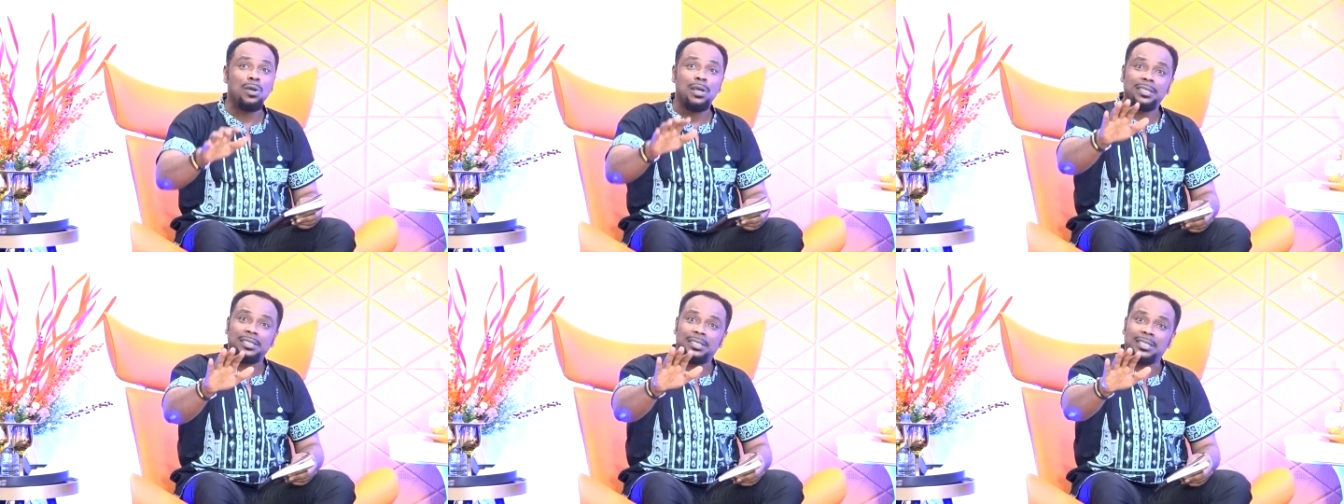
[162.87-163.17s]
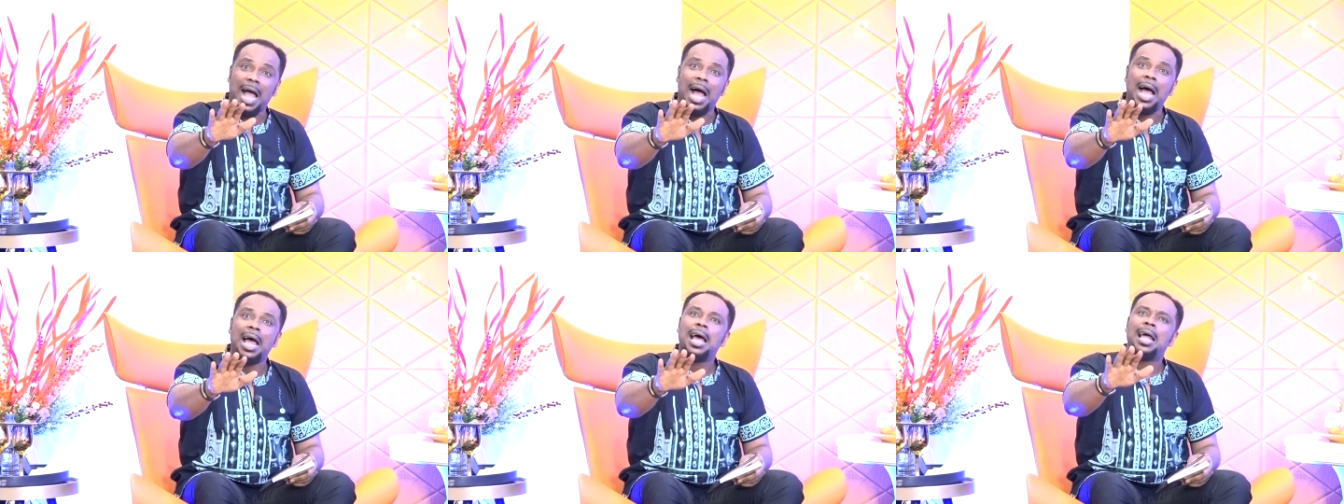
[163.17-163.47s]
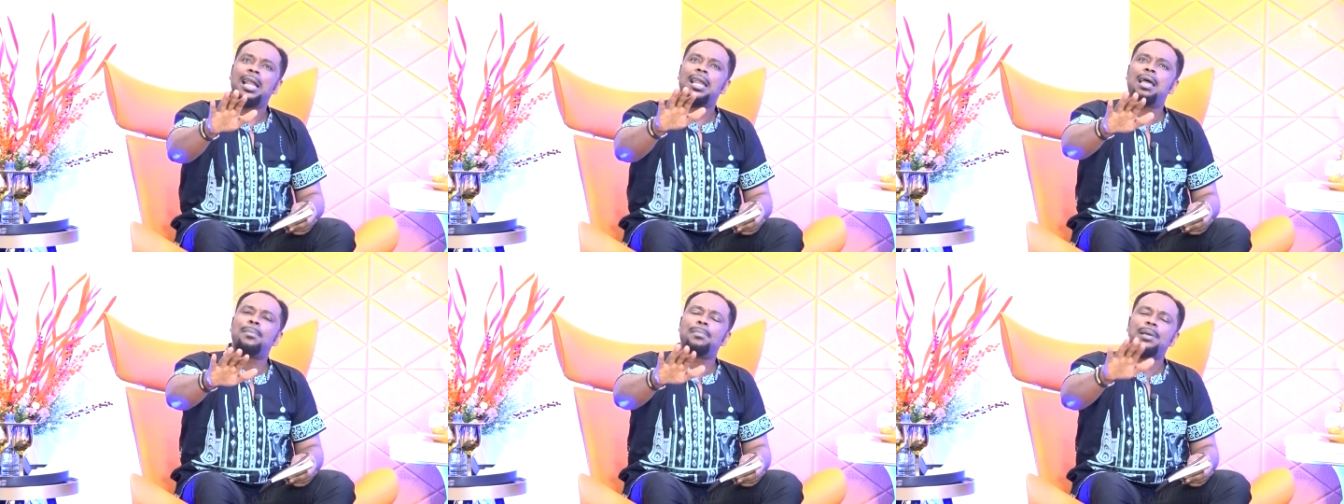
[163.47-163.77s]
Sir,
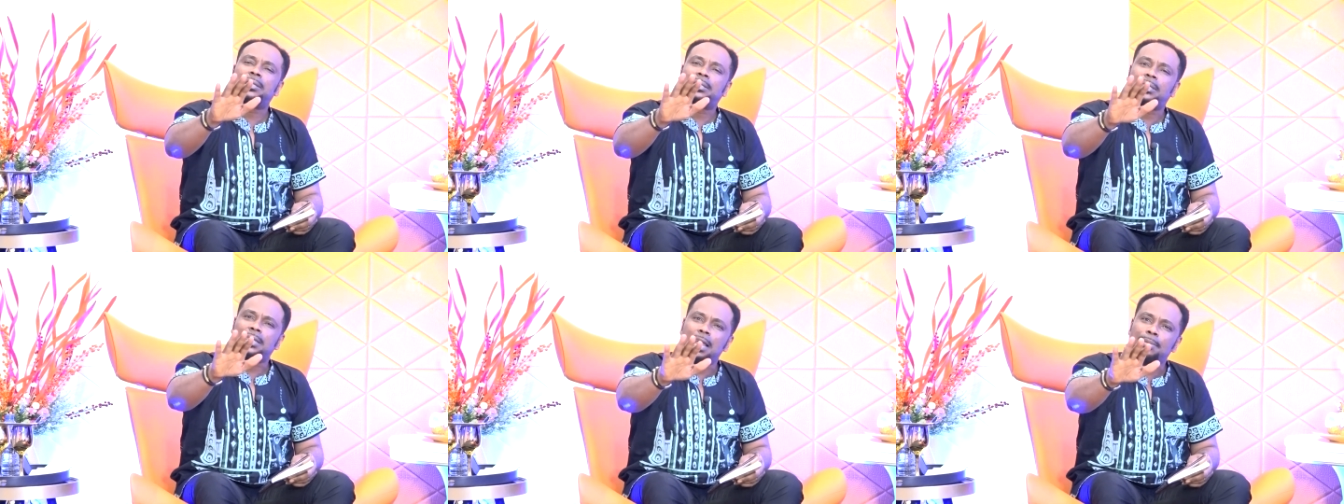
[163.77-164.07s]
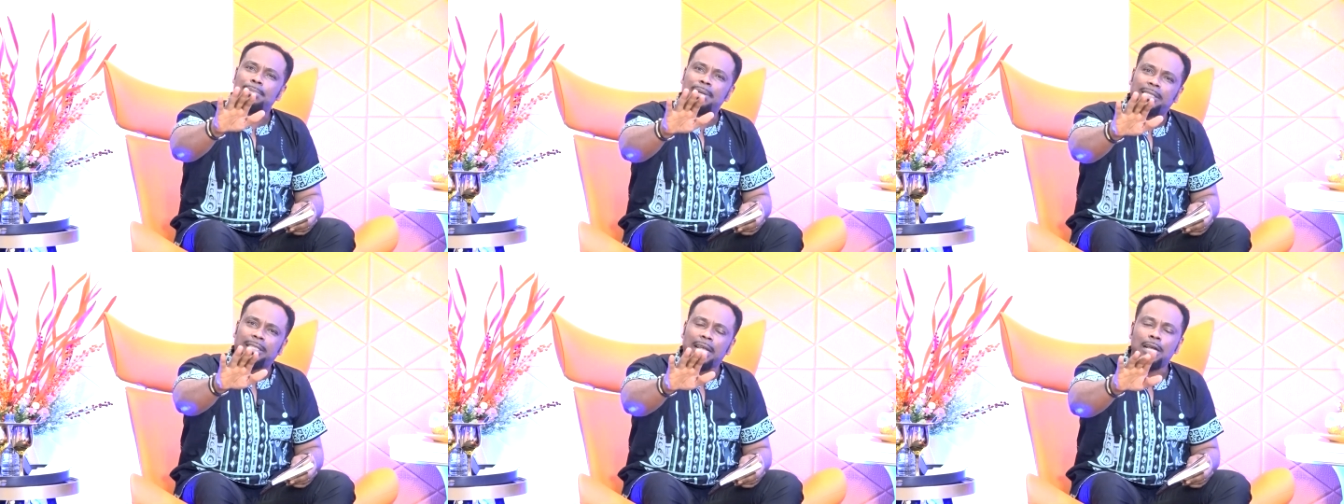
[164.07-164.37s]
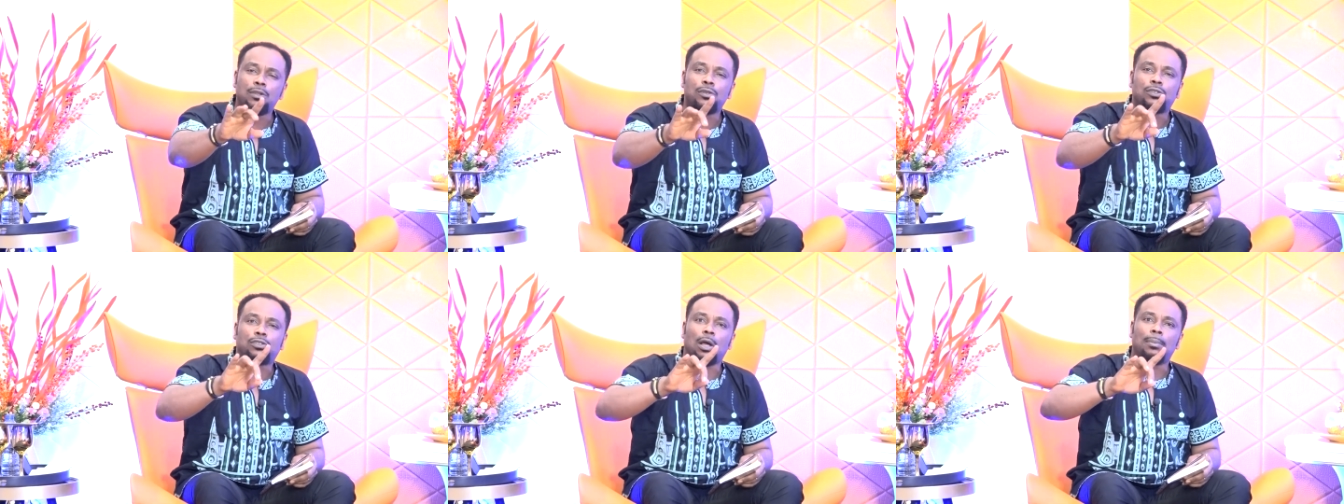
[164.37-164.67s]
let me let me tell
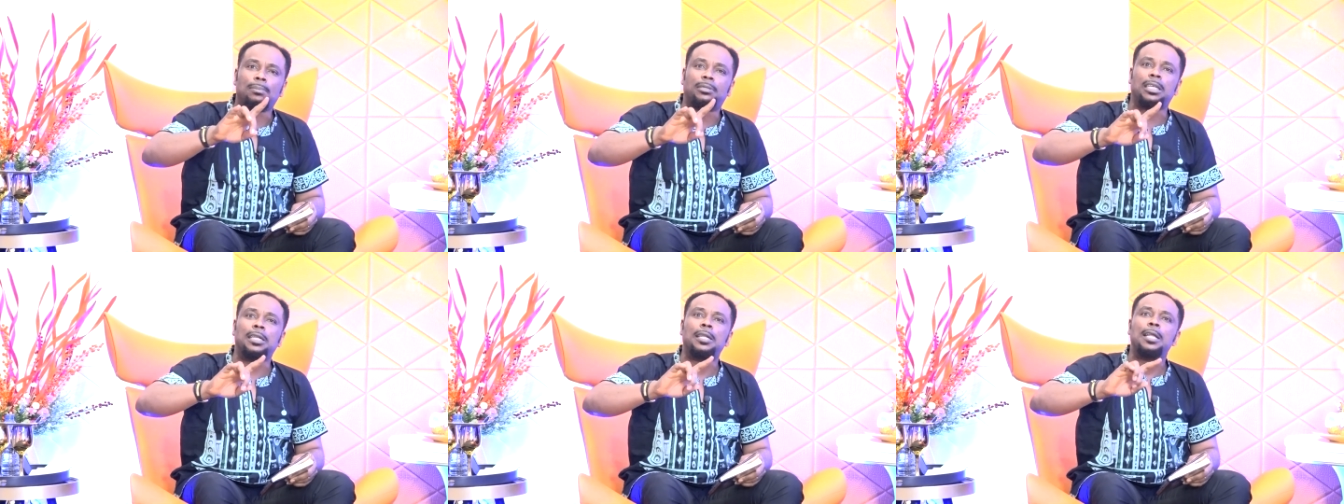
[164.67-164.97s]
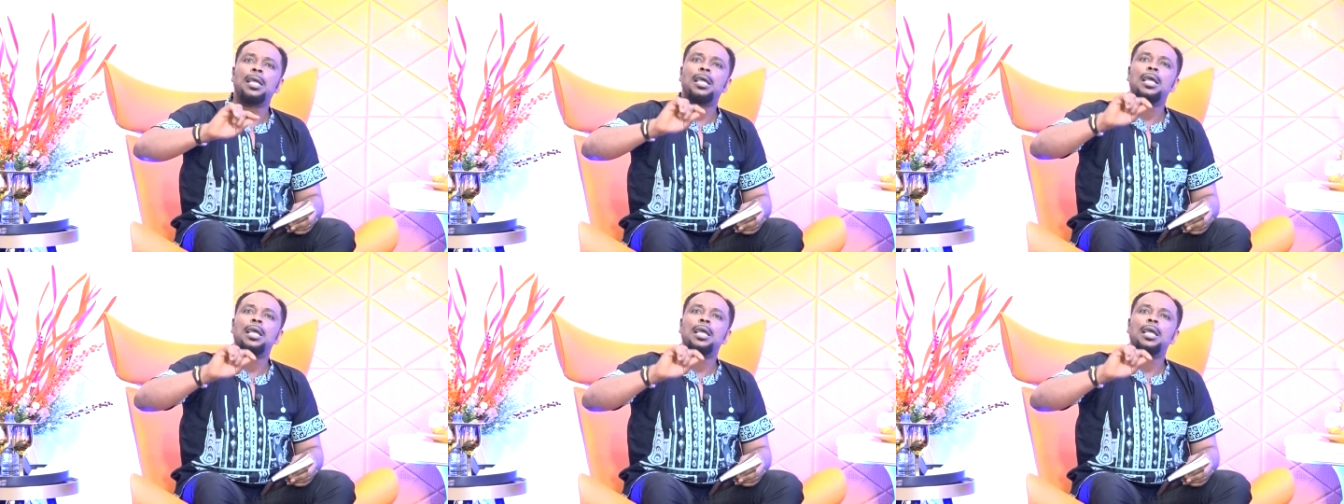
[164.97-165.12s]
you something.